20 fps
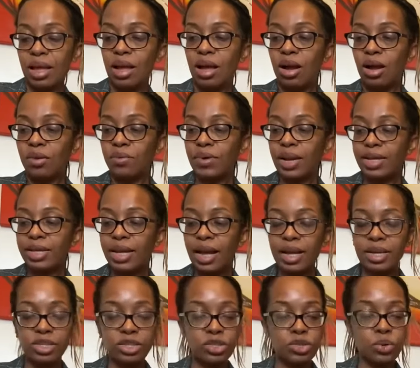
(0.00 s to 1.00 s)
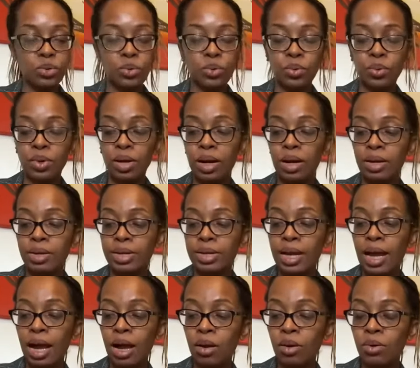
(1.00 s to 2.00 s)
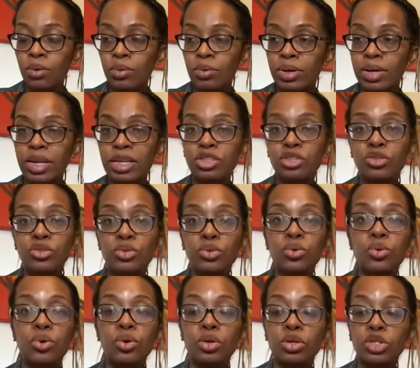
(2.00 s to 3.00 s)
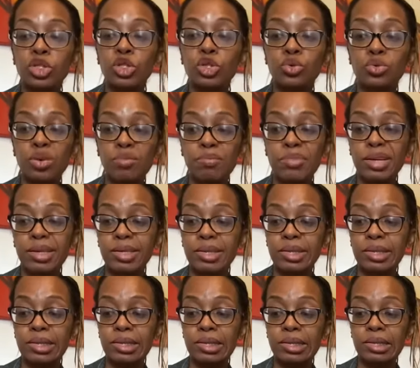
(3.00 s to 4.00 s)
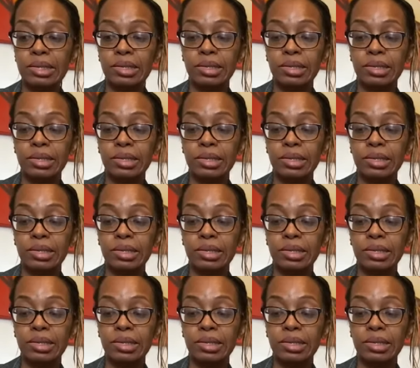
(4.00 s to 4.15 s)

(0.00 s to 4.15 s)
All right guys, so now let's do our triplets.